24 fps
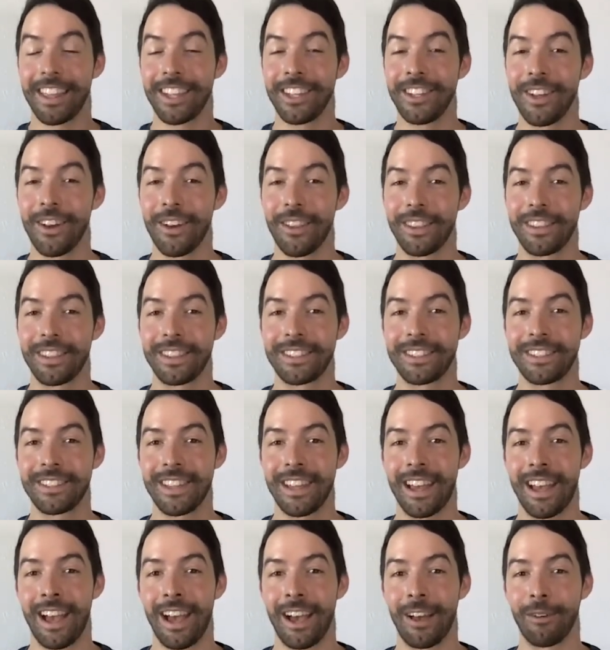now that you know that this
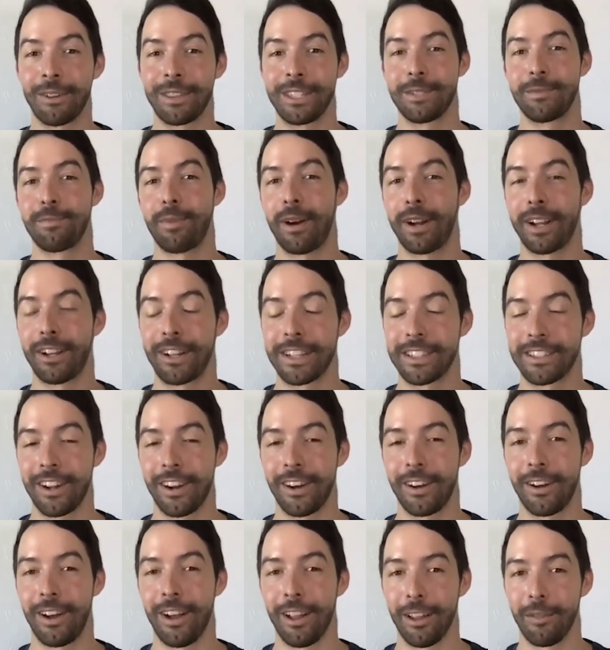what this party kits
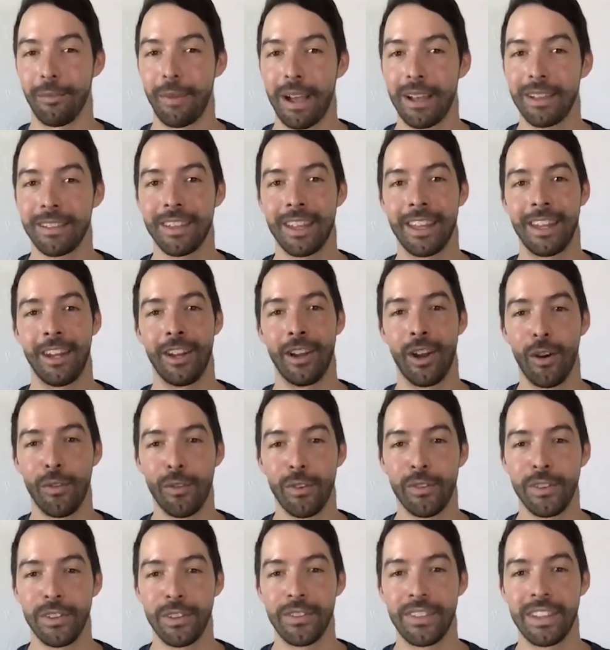are all about and an
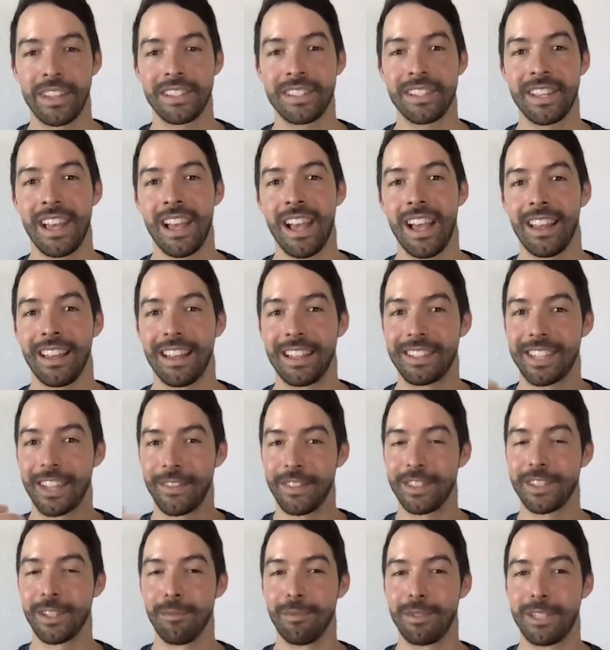overview of this, let's
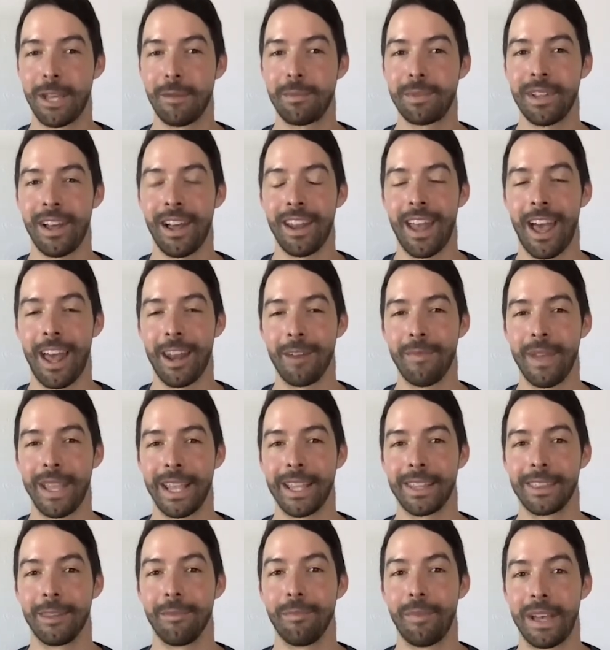give you some tips on how to make
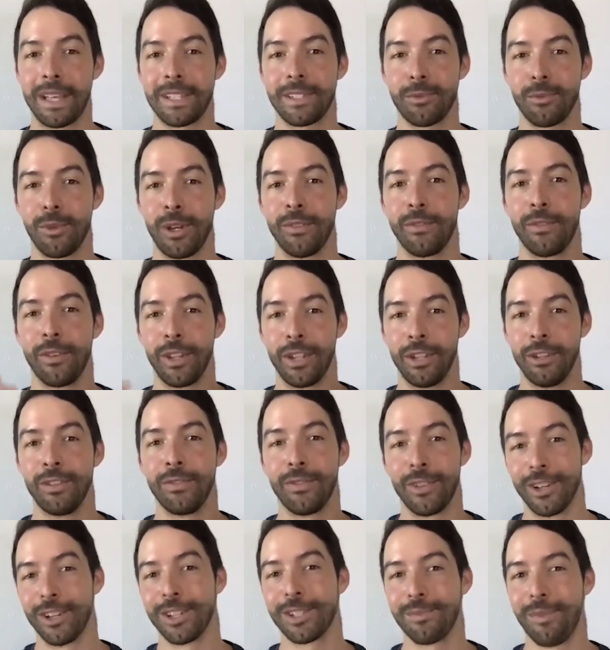it the best win for you
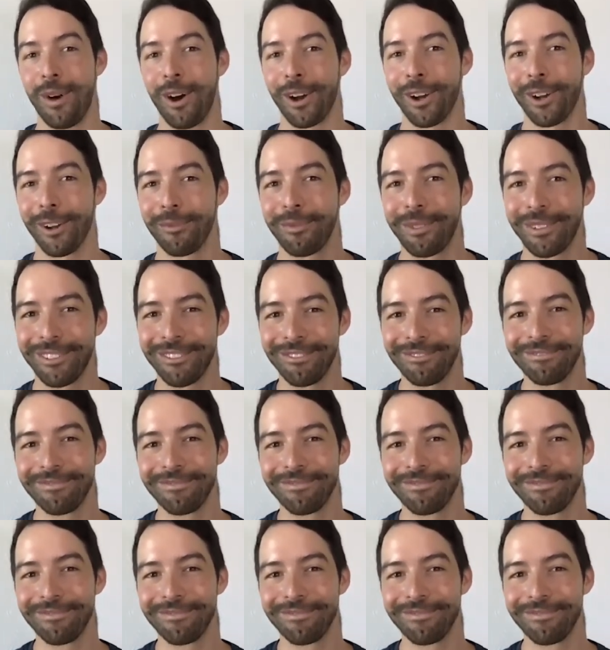and for your small group.